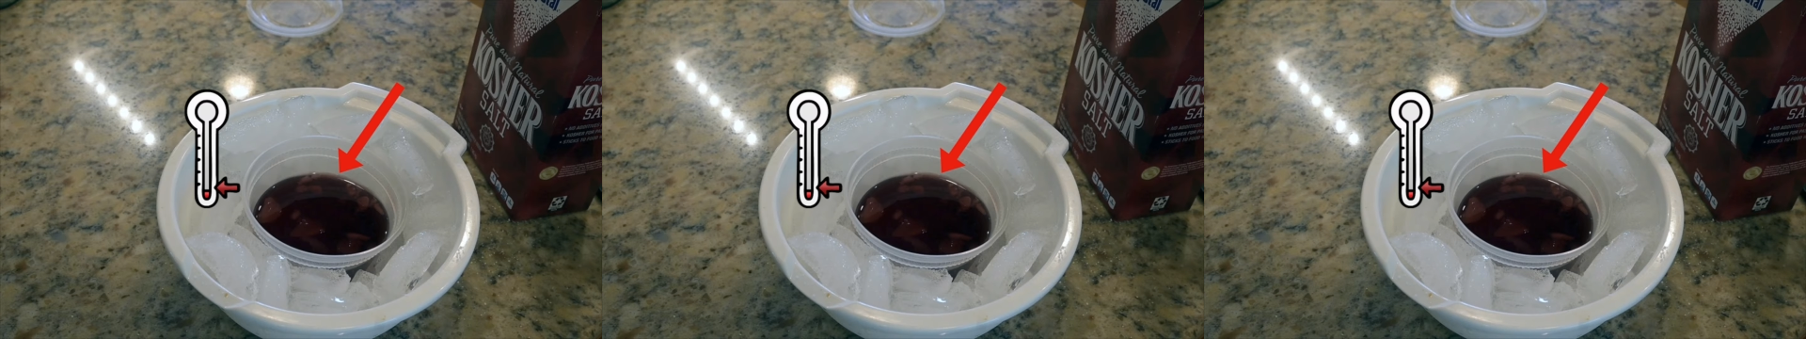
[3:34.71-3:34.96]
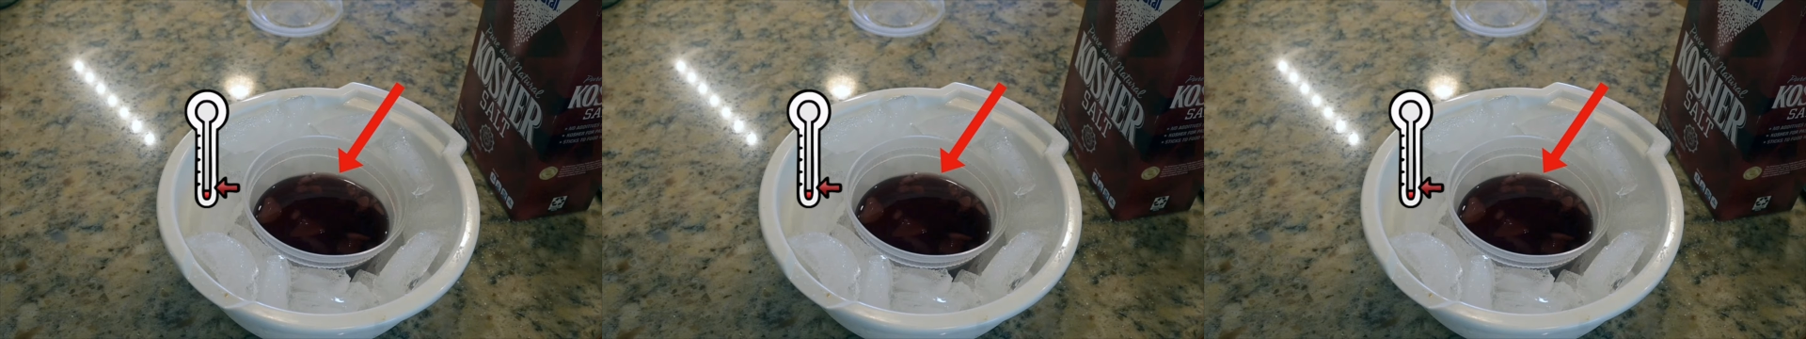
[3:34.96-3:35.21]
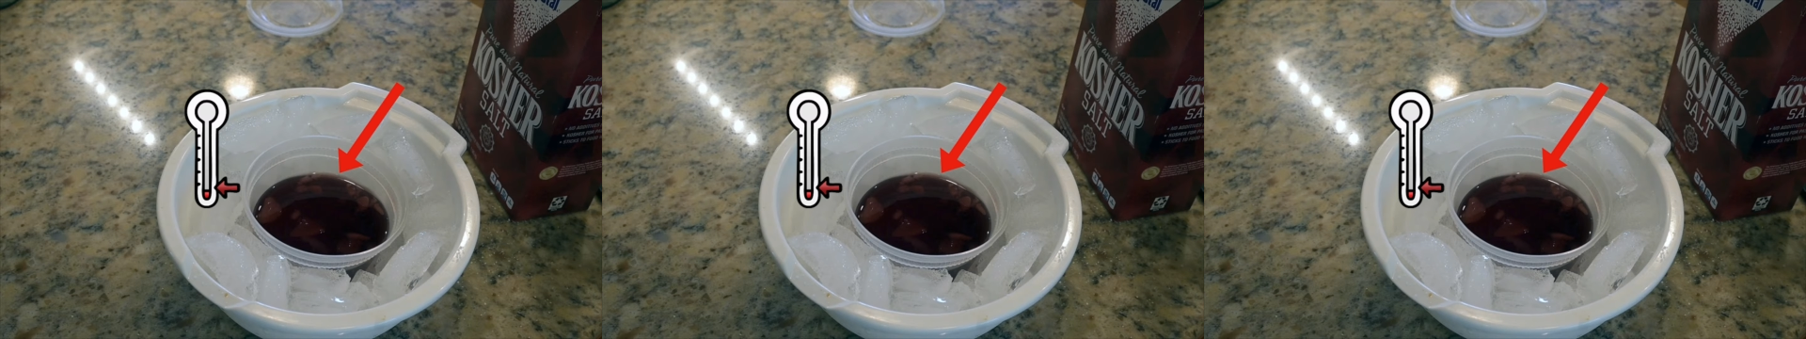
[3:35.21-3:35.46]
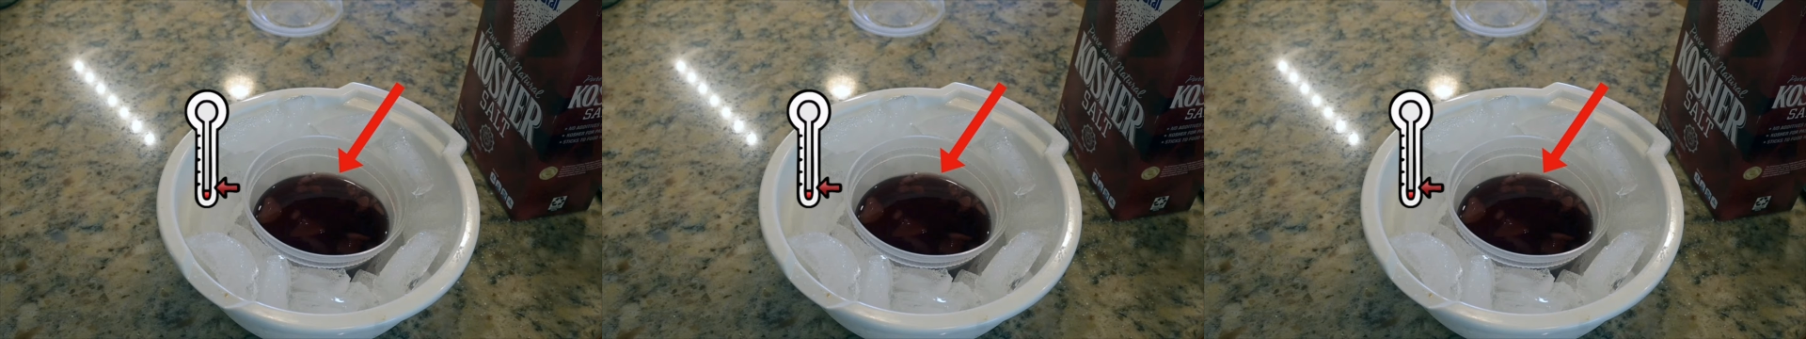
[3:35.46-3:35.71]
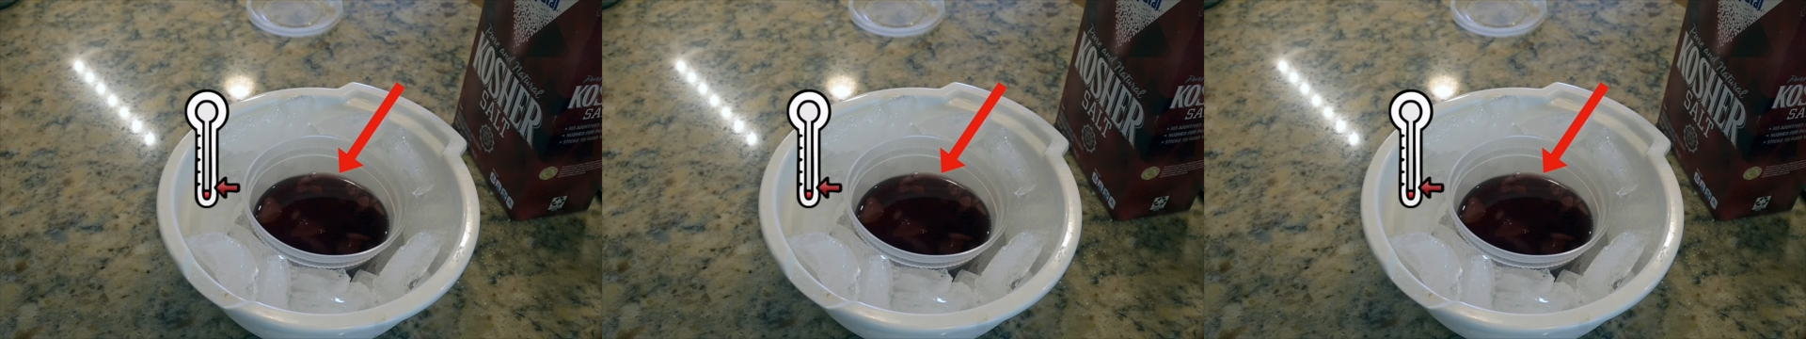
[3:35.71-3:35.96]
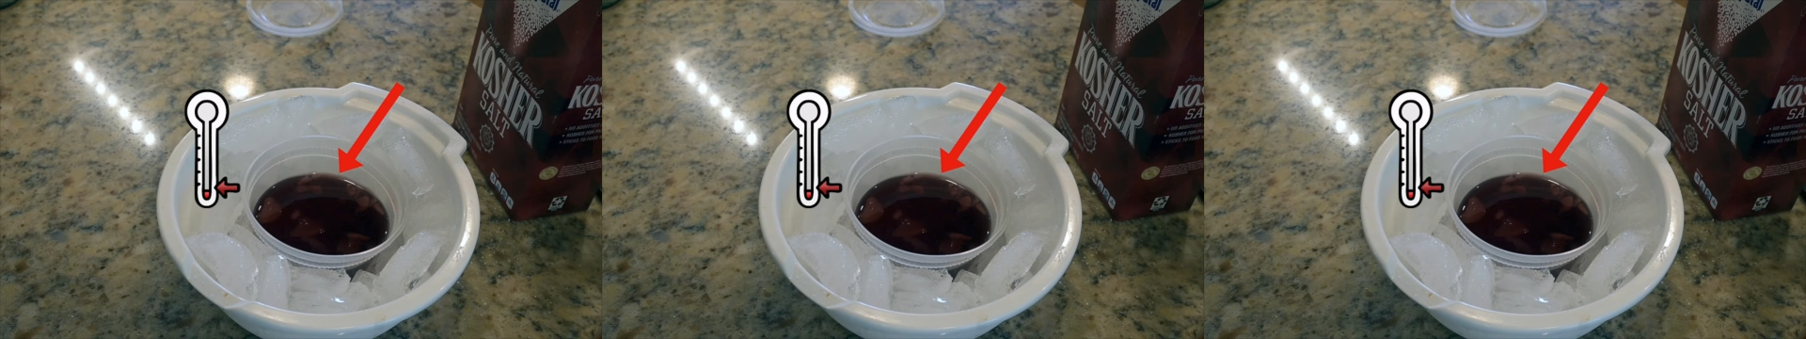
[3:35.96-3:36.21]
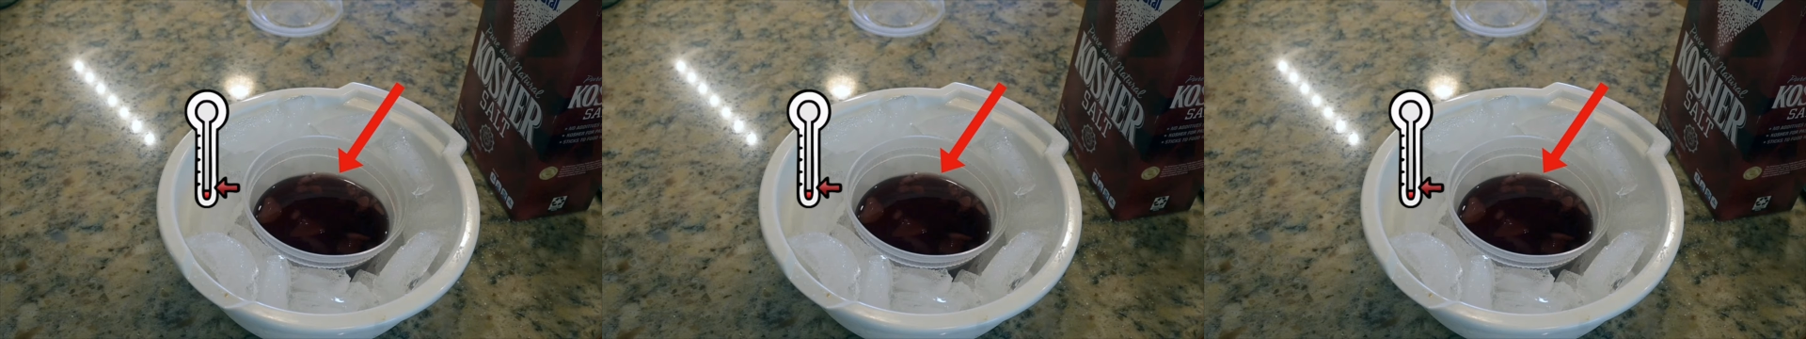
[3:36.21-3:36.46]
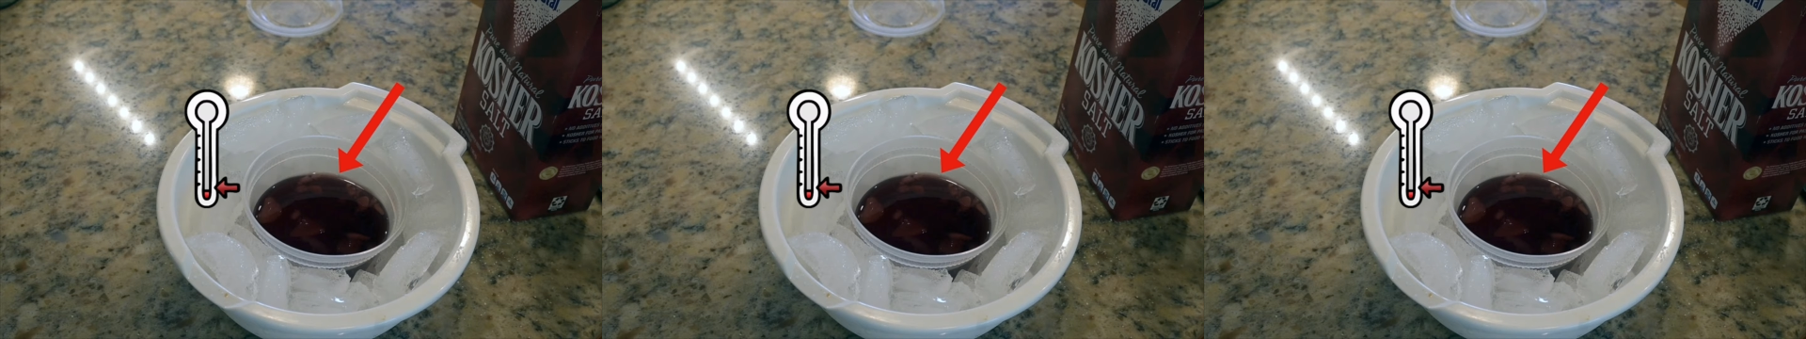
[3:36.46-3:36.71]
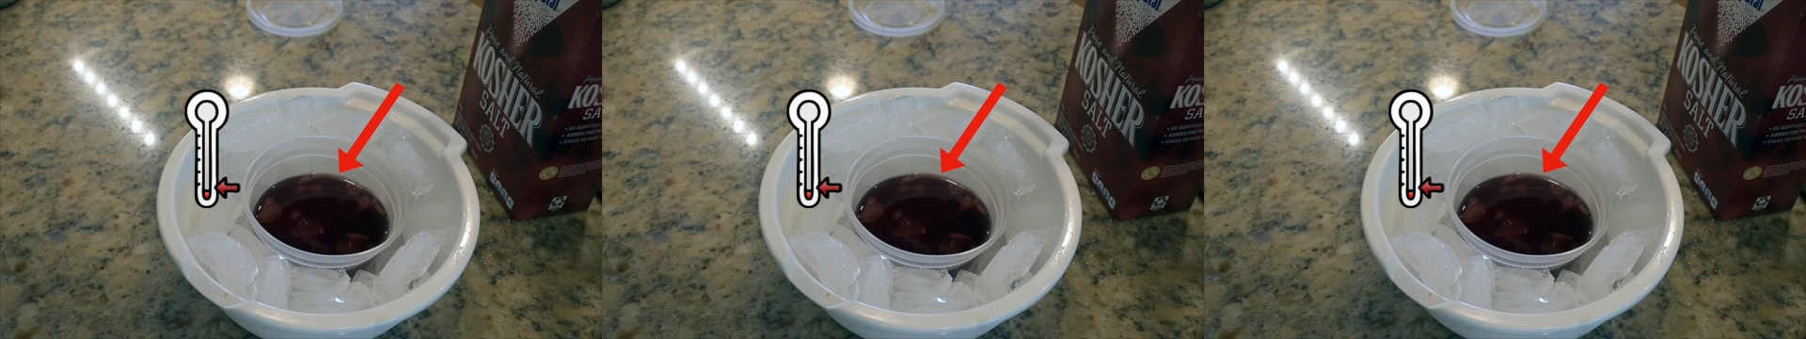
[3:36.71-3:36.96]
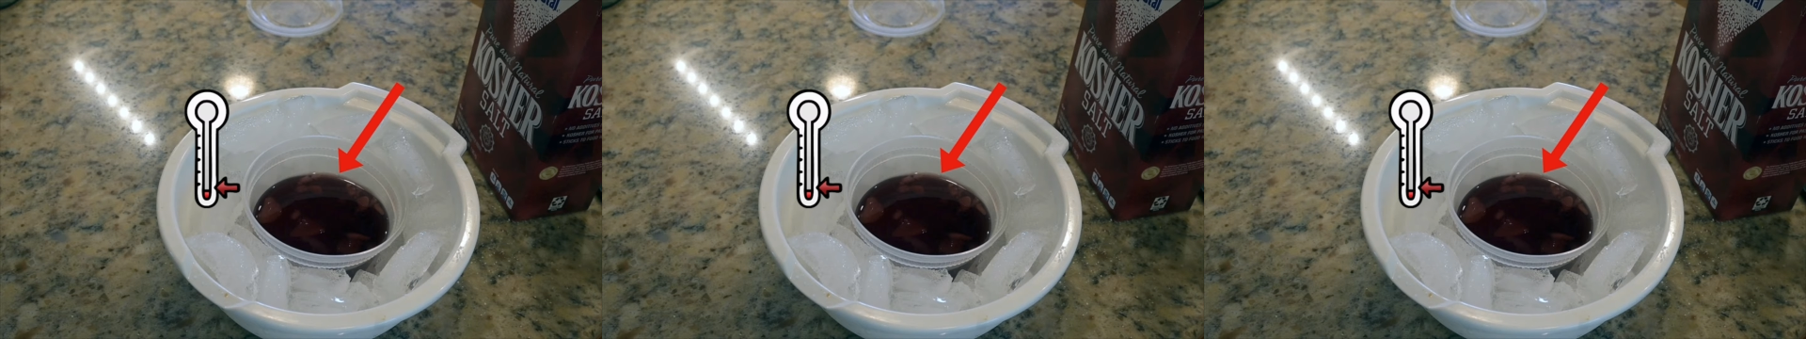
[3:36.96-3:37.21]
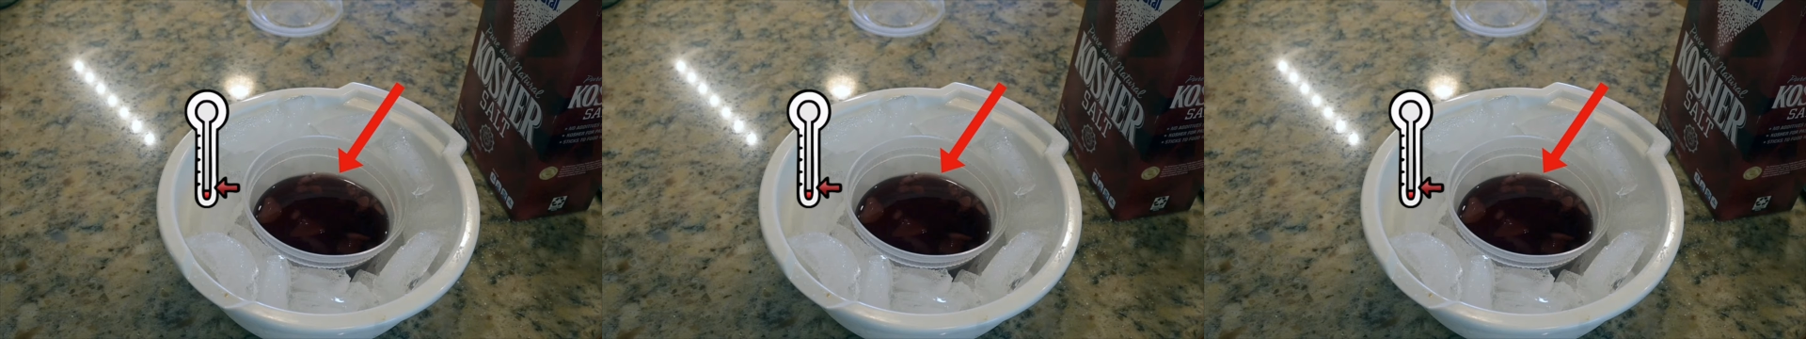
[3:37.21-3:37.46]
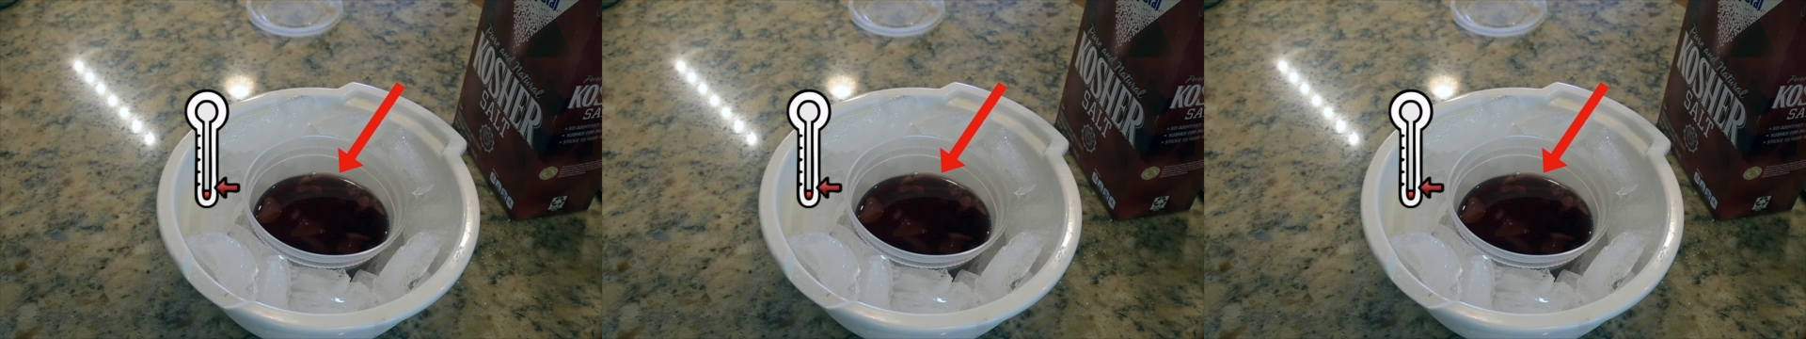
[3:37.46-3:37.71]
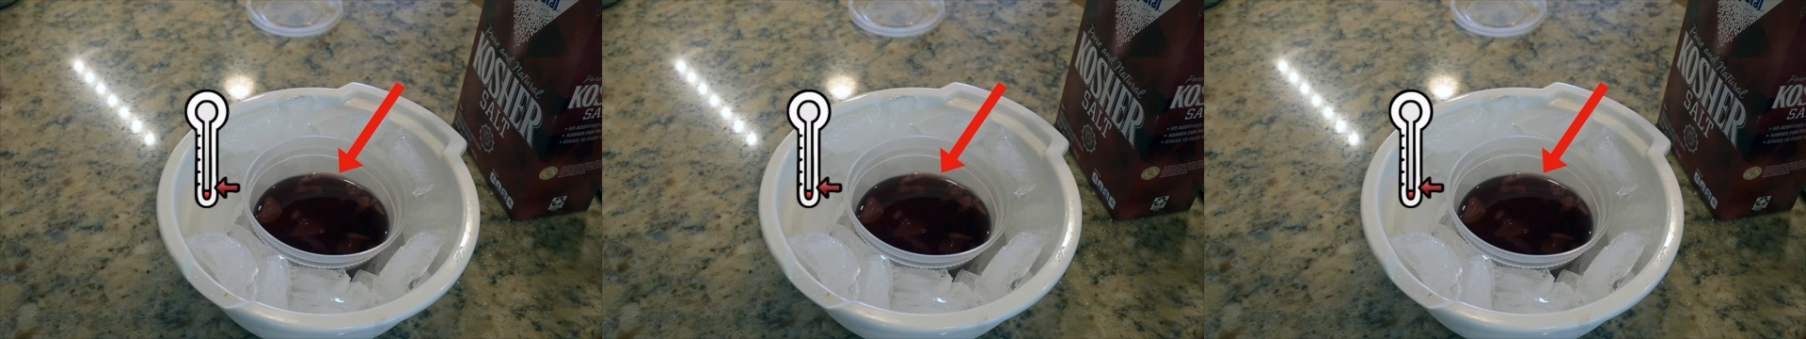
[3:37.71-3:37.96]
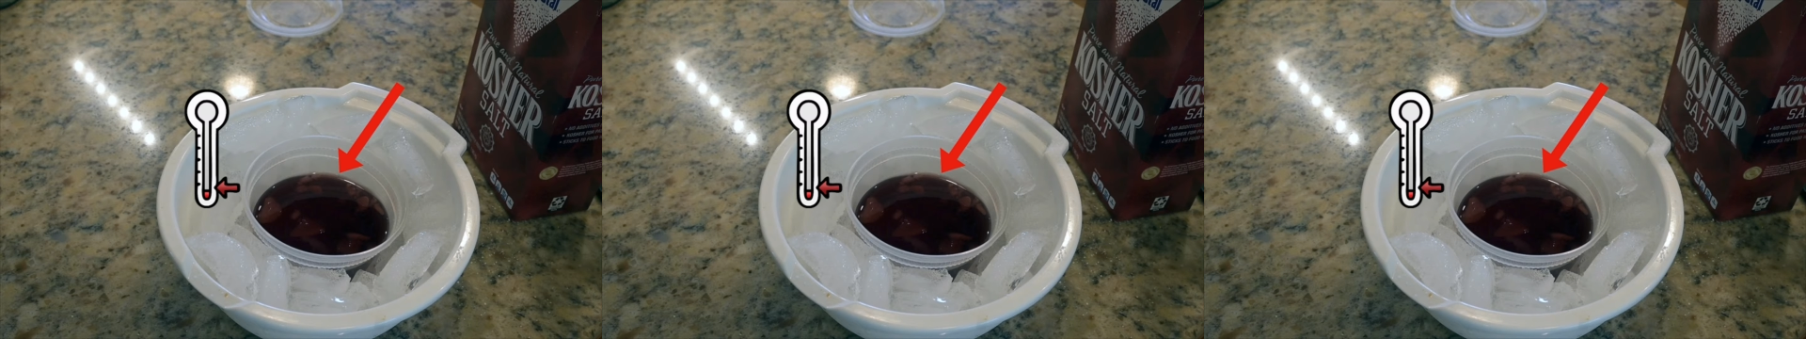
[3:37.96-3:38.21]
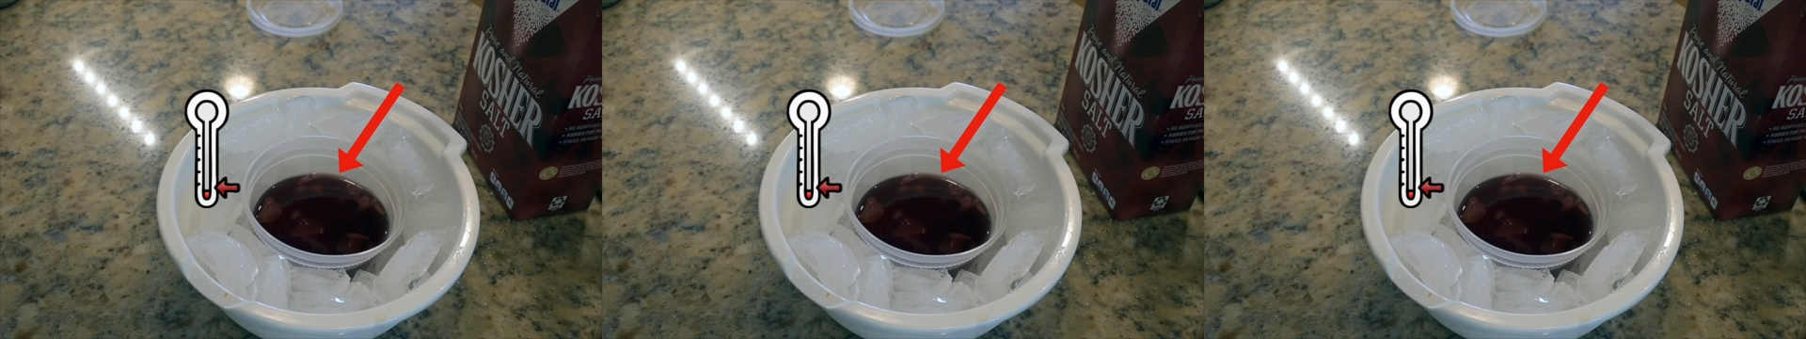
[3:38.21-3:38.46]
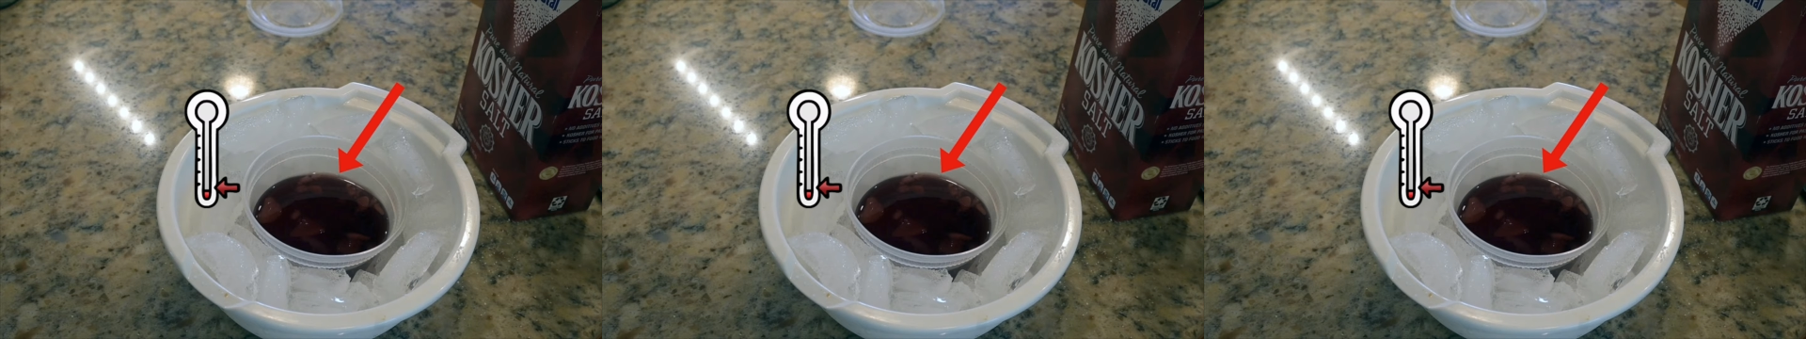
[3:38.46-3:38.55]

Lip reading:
No face is visible, so there are no lips to read.